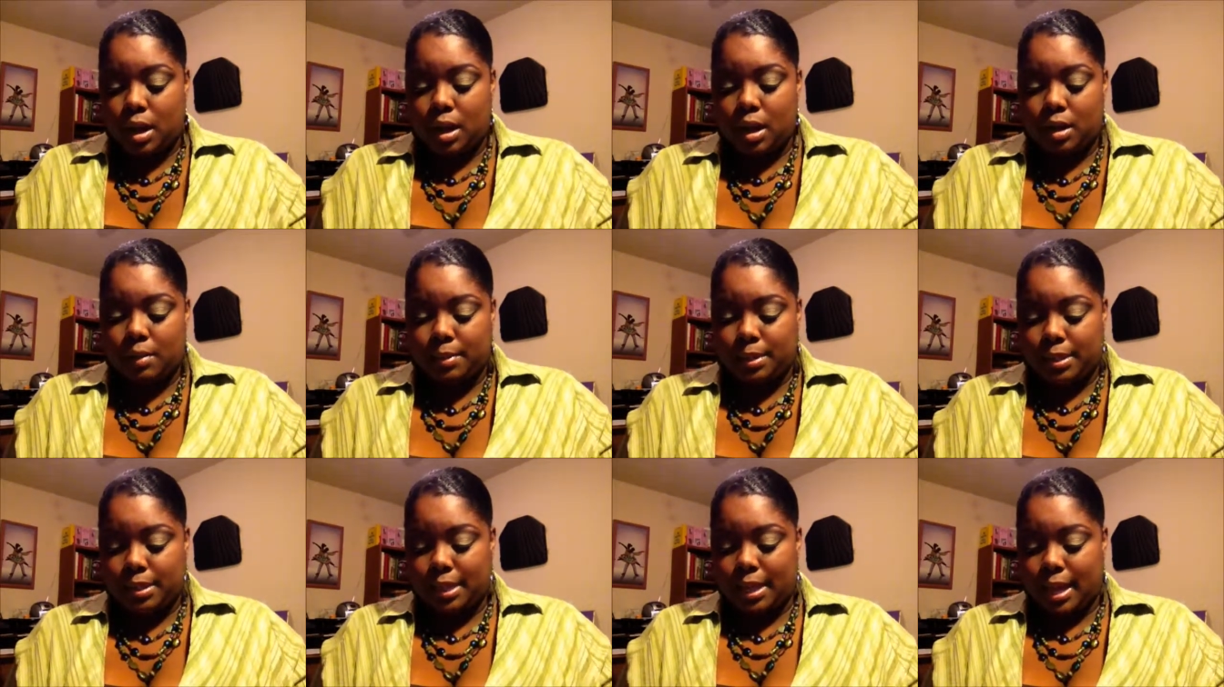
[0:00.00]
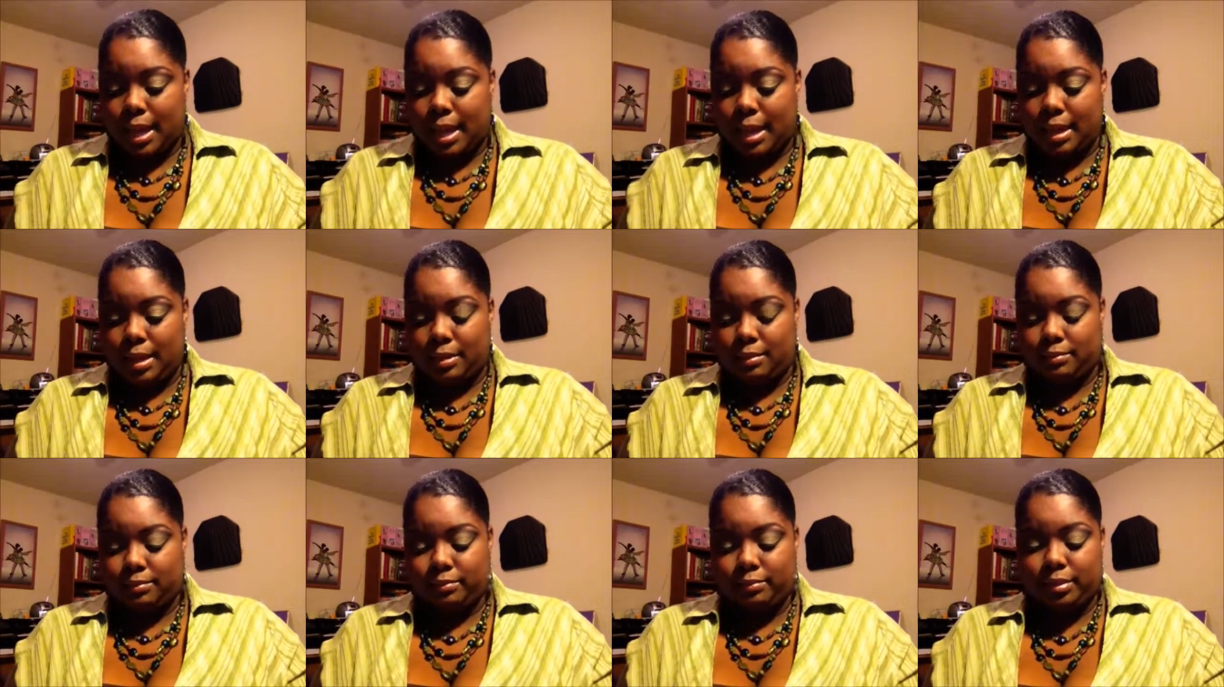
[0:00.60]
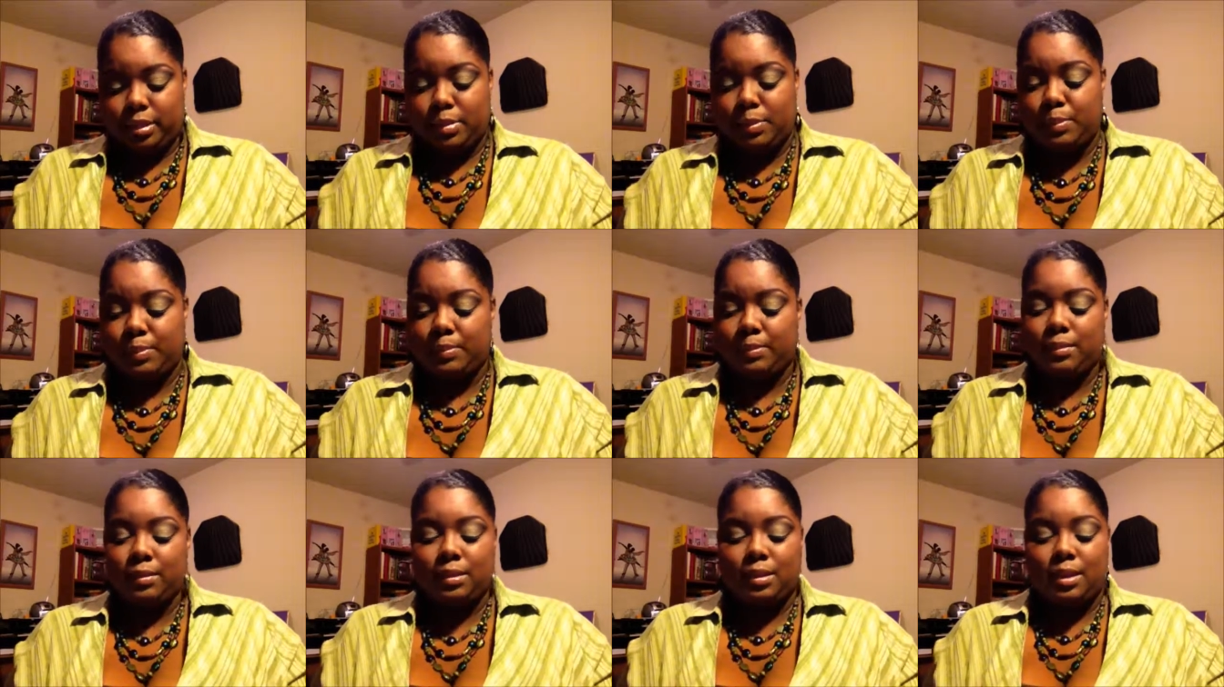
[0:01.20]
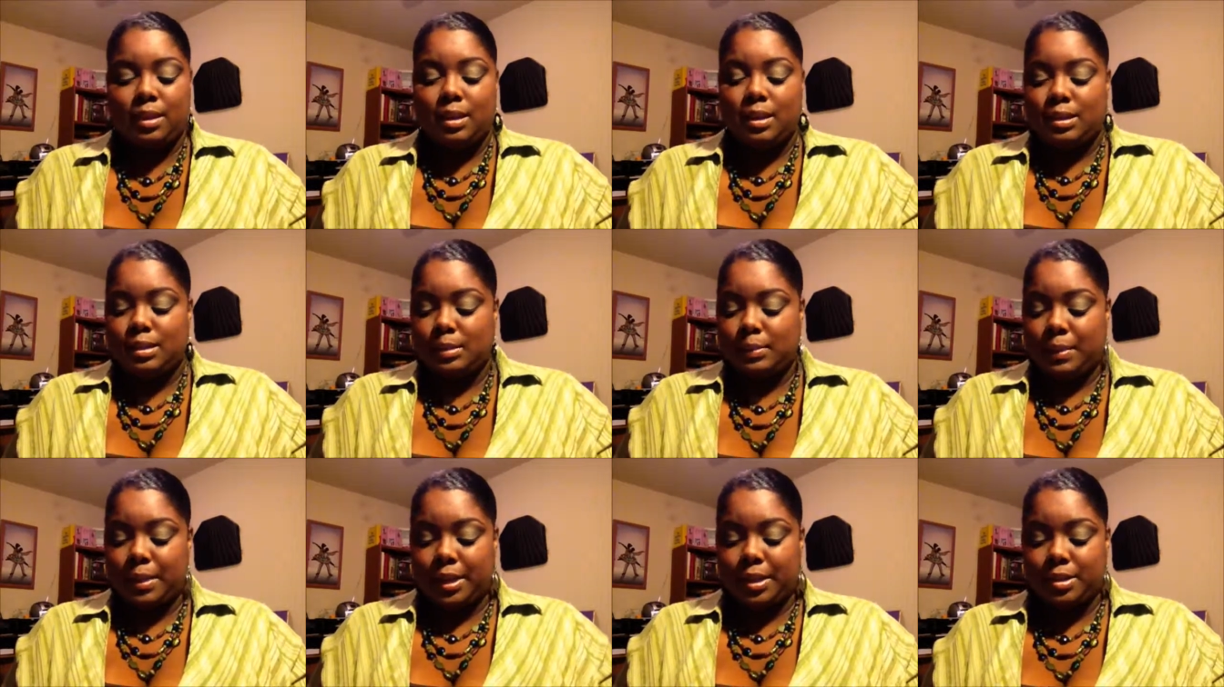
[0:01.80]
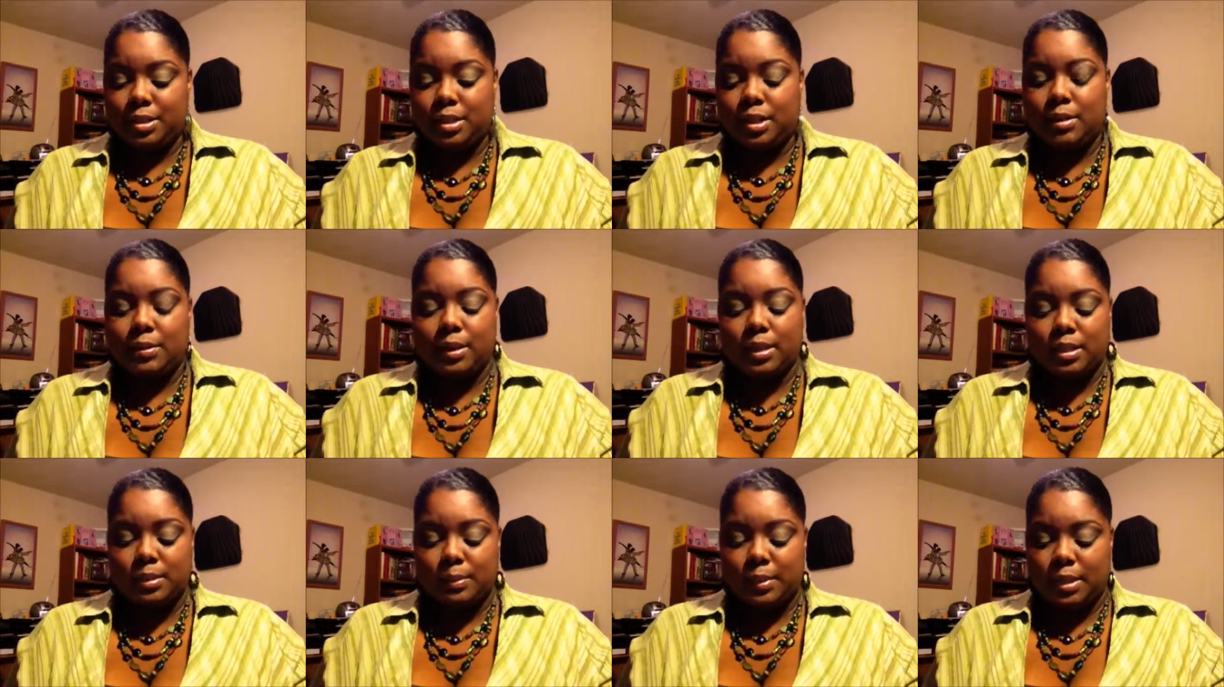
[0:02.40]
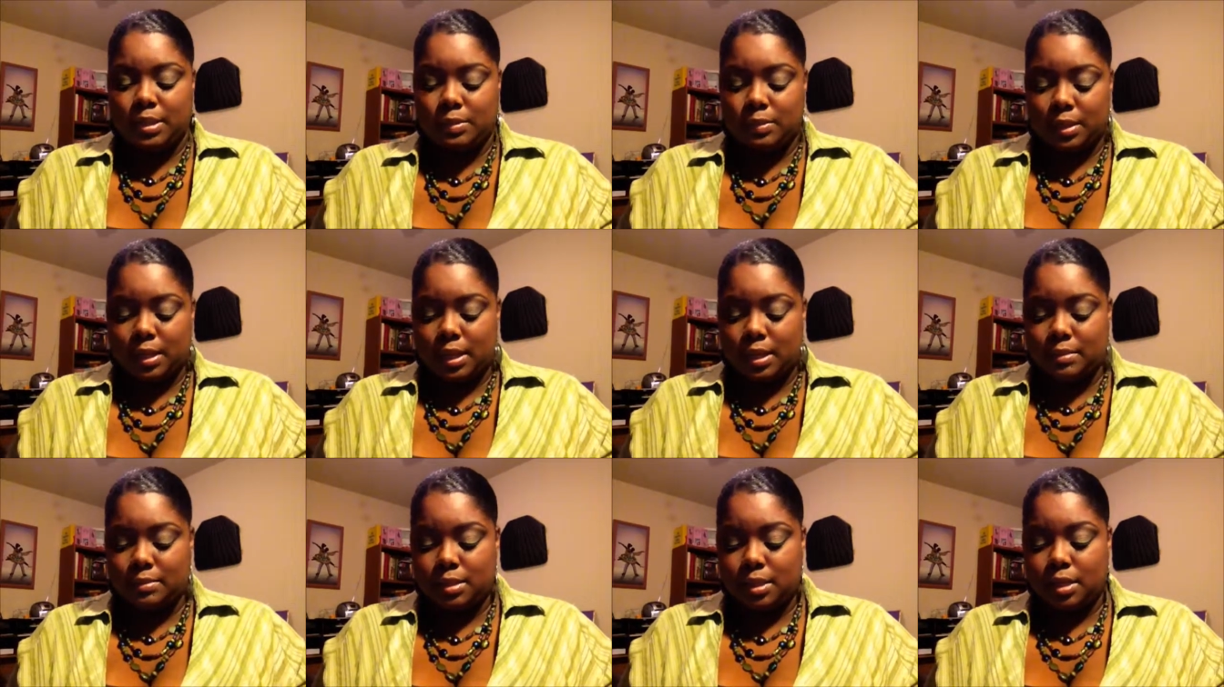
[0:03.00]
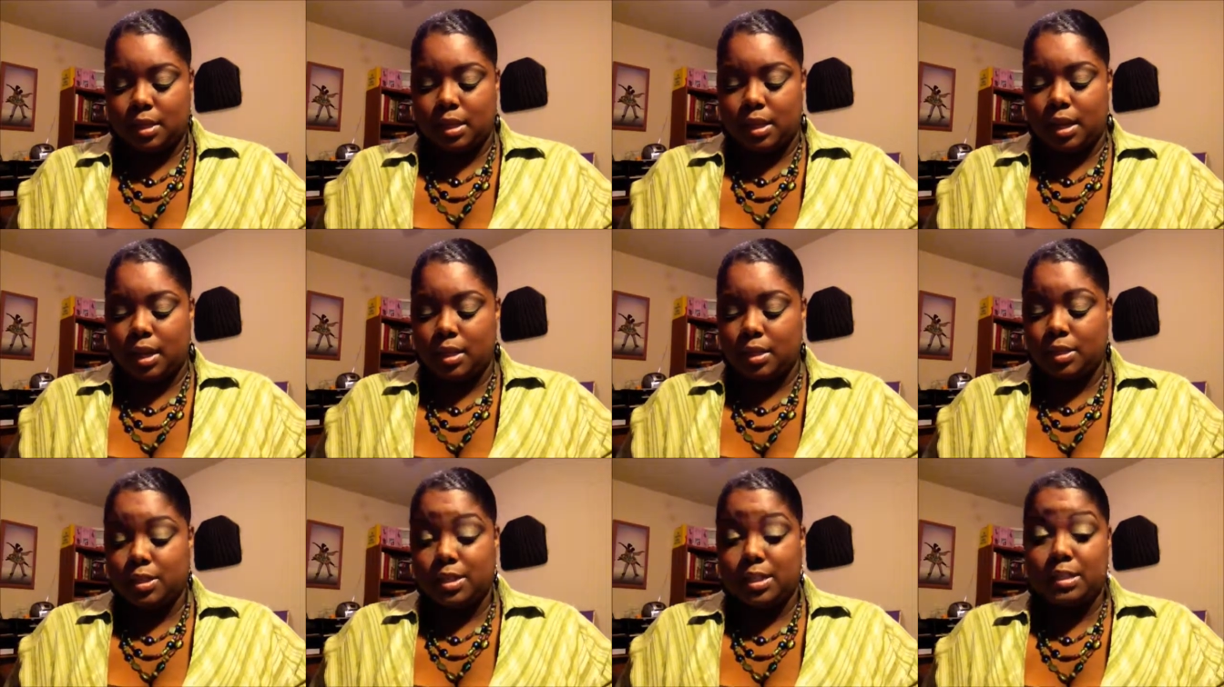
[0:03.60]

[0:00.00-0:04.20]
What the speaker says: Urban Decay spares no expense when it comes to their colors.